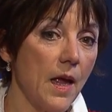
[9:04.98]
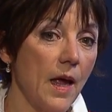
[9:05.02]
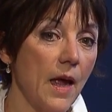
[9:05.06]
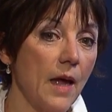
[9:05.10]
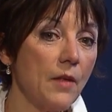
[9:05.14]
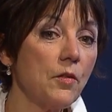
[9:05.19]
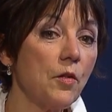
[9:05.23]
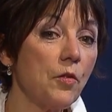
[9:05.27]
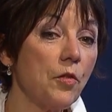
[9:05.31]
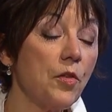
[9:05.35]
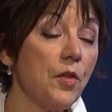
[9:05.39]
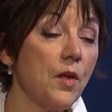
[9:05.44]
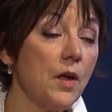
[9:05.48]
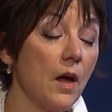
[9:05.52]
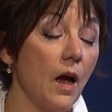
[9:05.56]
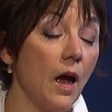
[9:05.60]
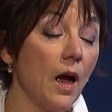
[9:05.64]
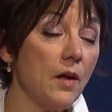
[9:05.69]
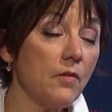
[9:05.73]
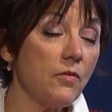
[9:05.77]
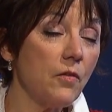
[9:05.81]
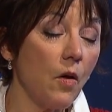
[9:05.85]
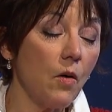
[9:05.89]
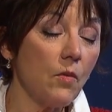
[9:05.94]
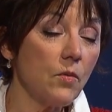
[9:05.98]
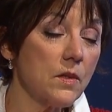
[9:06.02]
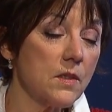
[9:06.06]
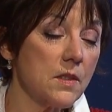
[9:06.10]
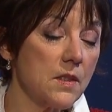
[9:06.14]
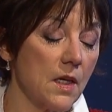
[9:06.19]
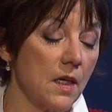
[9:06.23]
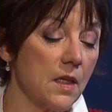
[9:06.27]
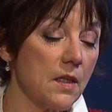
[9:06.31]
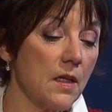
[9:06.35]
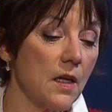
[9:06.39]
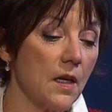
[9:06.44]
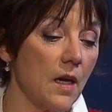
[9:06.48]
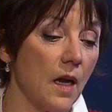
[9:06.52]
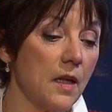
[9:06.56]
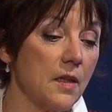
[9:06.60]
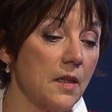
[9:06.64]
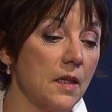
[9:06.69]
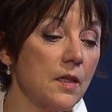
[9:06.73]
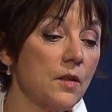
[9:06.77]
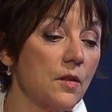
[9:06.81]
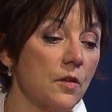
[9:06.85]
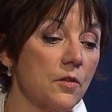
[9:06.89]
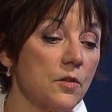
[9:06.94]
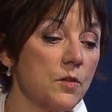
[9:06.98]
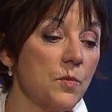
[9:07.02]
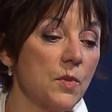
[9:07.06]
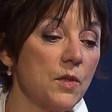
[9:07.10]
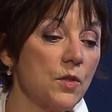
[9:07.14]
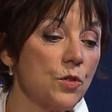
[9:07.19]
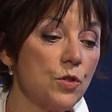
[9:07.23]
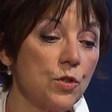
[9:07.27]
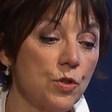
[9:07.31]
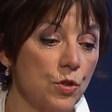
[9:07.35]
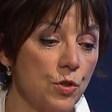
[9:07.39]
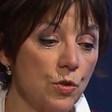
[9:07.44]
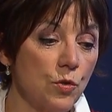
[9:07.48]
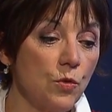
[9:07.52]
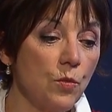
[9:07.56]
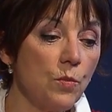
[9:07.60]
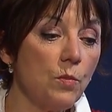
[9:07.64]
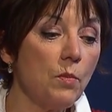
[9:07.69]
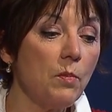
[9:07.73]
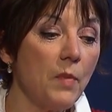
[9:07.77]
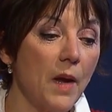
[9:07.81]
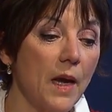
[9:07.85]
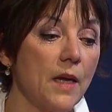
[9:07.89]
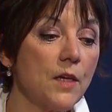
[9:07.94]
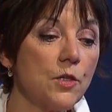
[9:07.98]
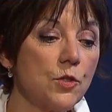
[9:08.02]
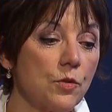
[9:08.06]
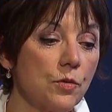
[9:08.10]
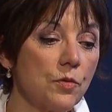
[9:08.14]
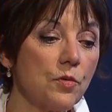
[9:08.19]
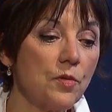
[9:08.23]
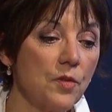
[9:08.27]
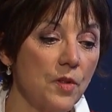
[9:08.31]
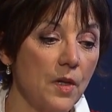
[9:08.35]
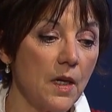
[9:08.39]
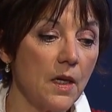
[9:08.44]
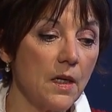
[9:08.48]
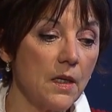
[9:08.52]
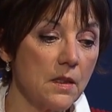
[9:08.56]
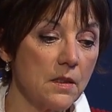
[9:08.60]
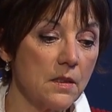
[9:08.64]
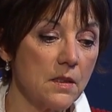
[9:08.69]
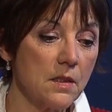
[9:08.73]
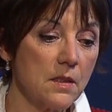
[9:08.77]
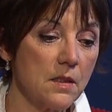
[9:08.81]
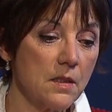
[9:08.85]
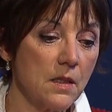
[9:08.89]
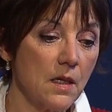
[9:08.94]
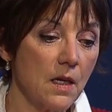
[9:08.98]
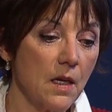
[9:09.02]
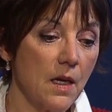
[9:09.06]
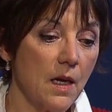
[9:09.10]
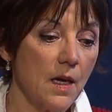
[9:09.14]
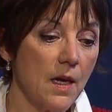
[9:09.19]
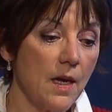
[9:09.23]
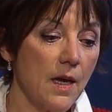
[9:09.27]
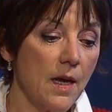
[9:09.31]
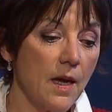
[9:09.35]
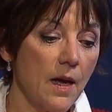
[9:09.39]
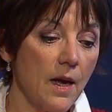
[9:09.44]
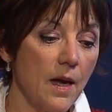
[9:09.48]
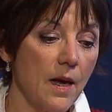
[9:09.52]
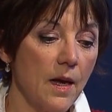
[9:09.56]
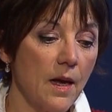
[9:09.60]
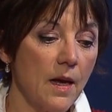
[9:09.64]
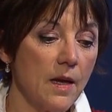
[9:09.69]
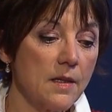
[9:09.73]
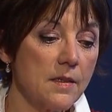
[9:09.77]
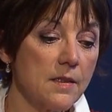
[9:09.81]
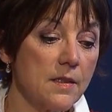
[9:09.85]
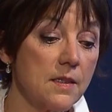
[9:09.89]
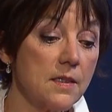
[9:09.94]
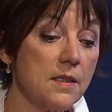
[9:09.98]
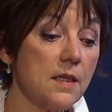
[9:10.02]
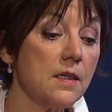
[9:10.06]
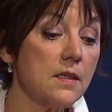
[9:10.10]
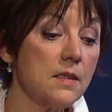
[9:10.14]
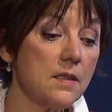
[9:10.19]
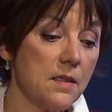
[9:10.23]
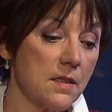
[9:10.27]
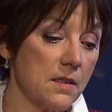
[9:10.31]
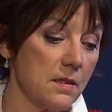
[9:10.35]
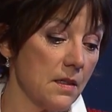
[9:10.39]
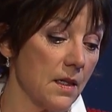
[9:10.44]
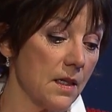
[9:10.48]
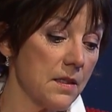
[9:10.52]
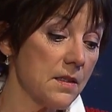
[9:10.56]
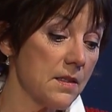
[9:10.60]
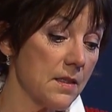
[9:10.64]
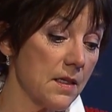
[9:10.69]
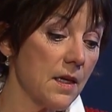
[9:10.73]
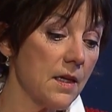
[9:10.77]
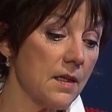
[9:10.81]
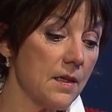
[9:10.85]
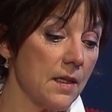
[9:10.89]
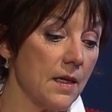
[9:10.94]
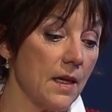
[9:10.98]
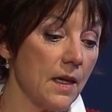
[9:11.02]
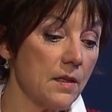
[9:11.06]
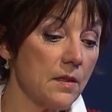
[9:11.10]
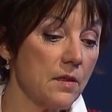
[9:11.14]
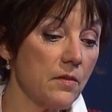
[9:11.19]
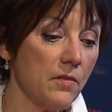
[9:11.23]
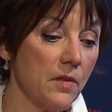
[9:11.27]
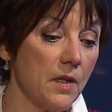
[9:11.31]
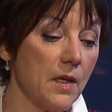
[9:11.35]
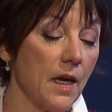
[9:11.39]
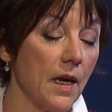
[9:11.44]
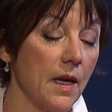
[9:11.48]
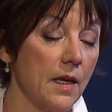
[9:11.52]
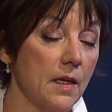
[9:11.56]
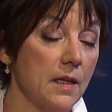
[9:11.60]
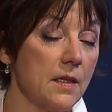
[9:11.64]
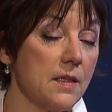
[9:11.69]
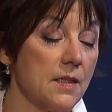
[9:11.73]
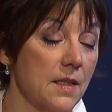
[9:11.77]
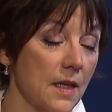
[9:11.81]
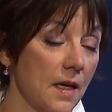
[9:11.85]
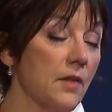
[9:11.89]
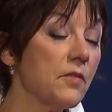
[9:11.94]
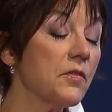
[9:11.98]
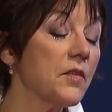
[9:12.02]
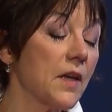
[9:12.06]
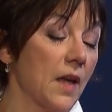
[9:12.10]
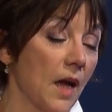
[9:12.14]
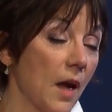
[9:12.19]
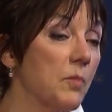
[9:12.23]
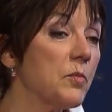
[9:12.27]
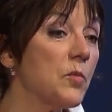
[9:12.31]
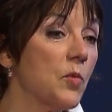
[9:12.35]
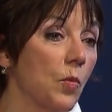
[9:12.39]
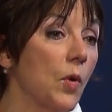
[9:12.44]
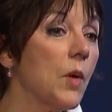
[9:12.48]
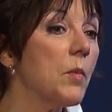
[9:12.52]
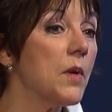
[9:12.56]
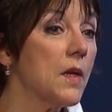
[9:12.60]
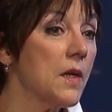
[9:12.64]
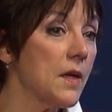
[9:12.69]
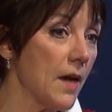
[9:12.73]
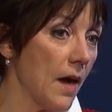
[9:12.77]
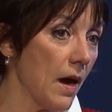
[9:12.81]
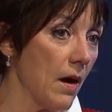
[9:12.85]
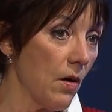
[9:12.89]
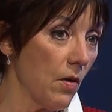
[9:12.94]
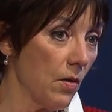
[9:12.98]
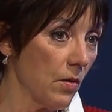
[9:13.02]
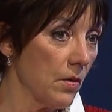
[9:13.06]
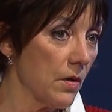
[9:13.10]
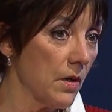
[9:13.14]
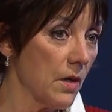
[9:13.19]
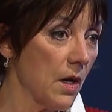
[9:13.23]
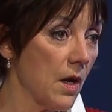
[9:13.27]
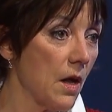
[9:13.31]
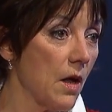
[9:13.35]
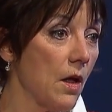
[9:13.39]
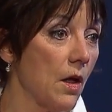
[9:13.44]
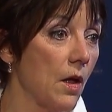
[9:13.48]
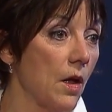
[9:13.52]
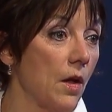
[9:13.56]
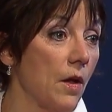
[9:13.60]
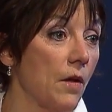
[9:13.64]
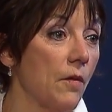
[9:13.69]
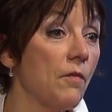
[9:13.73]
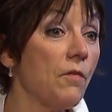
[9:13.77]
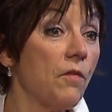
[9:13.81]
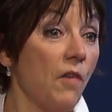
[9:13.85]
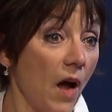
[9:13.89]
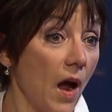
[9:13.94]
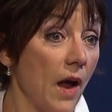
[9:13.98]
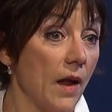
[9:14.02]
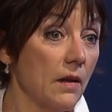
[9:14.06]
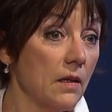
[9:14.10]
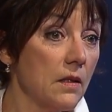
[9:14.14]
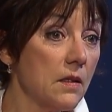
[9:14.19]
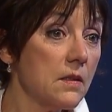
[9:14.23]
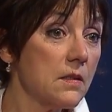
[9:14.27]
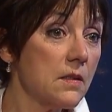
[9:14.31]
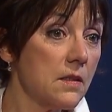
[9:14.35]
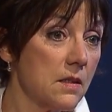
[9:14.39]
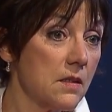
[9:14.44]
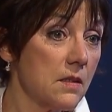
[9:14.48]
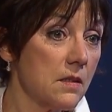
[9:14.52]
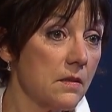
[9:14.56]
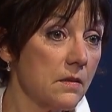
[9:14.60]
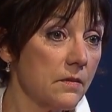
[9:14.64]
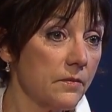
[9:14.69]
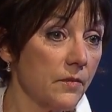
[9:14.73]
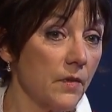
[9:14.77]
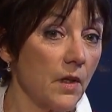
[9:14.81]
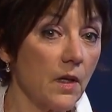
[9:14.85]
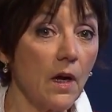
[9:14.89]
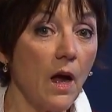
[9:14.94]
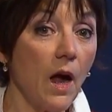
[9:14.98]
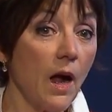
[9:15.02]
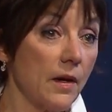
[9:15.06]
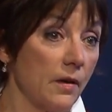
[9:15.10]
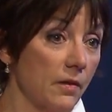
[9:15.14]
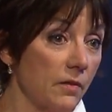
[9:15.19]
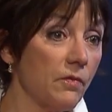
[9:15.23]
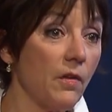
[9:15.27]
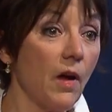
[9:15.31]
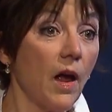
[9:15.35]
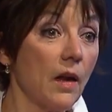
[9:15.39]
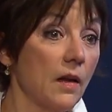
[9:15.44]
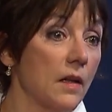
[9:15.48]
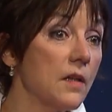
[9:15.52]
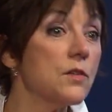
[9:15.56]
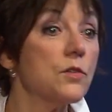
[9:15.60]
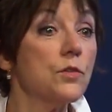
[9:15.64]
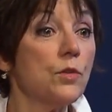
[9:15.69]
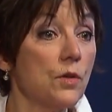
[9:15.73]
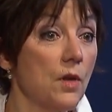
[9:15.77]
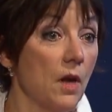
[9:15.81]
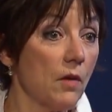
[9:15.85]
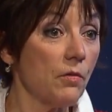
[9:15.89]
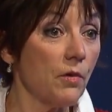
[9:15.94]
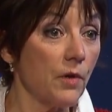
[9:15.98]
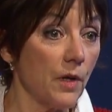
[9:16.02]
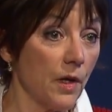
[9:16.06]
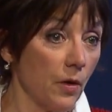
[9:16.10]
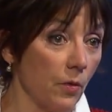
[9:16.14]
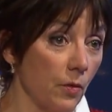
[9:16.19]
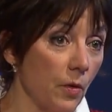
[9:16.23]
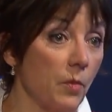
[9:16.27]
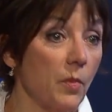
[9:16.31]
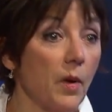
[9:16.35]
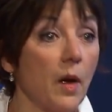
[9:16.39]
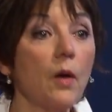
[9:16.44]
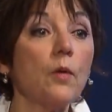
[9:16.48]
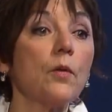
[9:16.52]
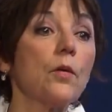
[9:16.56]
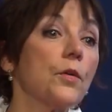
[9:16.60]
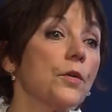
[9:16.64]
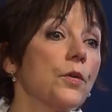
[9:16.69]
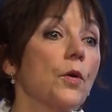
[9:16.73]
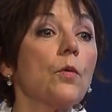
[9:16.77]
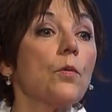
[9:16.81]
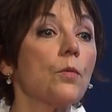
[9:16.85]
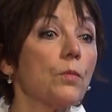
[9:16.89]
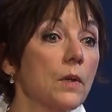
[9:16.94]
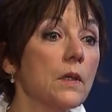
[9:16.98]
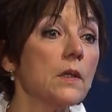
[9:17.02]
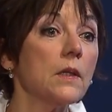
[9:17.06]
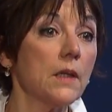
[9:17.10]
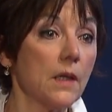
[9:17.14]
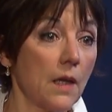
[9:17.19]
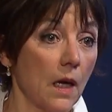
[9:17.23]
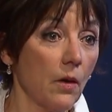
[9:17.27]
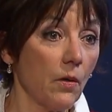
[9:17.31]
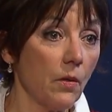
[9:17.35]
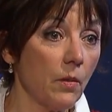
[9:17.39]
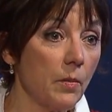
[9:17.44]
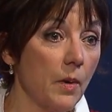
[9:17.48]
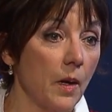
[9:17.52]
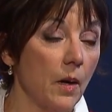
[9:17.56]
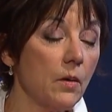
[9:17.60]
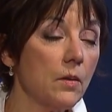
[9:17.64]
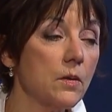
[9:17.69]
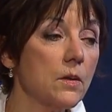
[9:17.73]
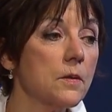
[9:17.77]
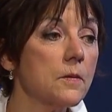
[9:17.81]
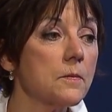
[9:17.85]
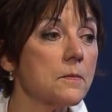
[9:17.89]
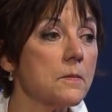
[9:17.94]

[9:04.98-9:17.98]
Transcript: And the thing, I've always said that I think there's been two major things uh, since, let's say, the end of the eighties that have kept women down. Violence, the kind of violence you never hear about or don't really care about,